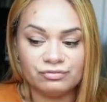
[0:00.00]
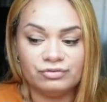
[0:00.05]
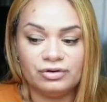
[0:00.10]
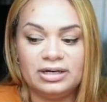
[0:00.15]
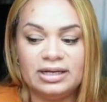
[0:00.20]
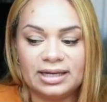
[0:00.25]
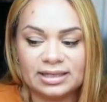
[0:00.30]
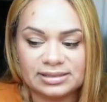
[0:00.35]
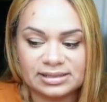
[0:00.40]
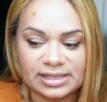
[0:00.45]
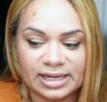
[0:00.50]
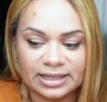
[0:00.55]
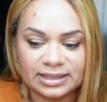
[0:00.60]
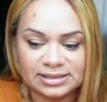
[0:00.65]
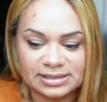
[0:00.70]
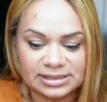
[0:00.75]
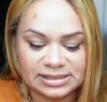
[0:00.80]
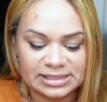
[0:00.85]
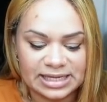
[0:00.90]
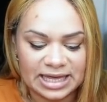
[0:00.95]
really excited
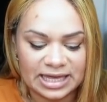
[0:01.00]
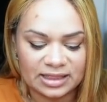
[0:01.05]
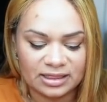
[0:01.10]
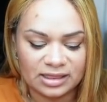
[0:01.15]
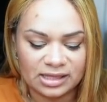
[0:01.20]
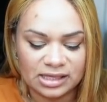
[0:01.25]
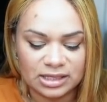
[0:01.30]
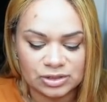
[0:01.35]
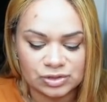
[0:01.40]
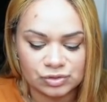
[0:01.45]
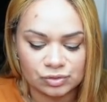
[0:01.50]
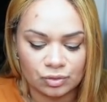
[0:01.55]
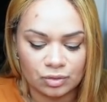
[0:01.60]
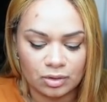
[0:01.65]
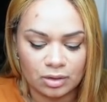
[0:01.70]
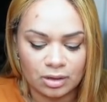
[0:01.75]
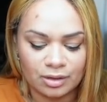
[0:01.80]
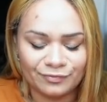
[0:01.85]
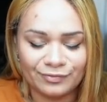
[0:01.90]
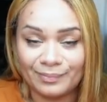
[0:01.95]
to take these
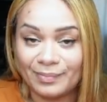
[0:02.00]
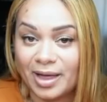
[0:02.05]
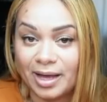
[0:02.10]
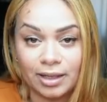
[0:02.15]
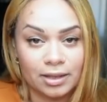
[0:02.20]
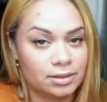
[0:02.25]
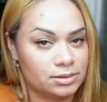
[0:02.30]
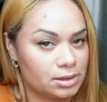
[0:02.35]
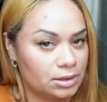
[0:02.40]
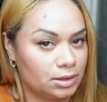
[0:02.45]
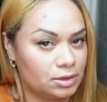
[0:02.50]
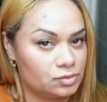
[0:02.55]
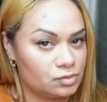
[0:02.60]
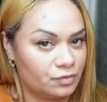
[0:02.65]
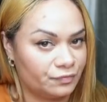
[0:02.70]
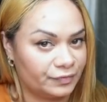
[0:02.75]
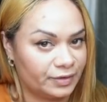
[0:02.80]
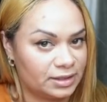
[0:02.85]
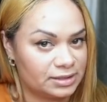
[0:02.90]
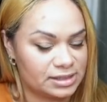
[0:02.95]
off. I'm not gonna take these
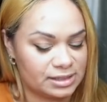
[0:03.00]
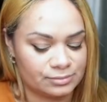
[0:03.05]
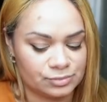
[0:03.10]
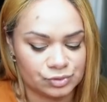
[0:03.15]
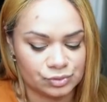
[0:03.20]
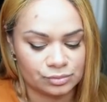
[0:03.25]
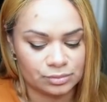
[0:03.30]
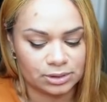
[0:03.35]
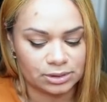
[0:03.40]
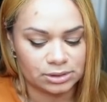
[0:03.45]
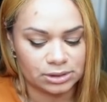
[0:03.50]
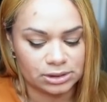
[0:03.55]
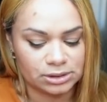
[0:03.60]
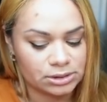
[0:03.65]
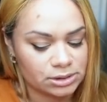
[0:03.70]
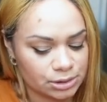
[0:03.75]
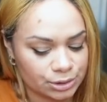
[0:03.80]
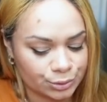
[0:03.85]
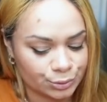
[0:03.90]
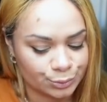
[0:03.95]
off anytime soon because they're
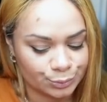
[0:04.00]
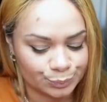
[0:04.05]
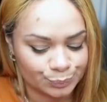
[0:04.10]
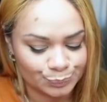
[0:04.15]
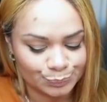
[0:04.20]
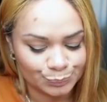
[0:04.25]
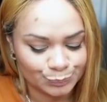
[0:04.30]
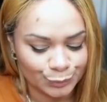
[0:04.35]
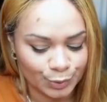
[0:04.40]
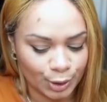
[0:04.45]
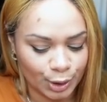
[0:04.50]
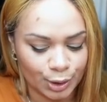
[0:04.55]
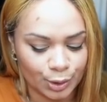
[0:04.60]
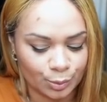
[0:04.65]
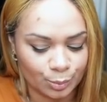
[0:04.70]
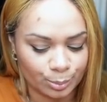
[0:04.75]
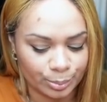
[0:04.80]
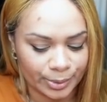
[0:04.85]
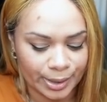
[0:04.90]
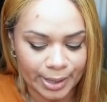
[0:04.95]
still, you
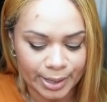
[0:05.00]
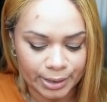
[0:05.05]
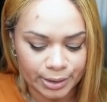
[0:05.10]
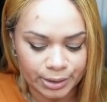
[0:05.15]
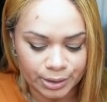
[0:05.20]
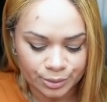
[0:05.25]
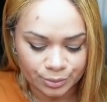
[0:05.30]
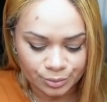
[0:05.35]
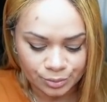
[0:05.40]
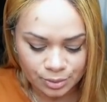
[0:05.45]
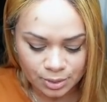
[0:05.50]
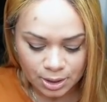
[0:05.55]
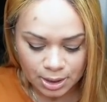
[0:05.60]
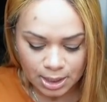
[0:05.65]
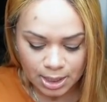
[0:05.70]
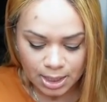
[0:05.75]
know, brand new.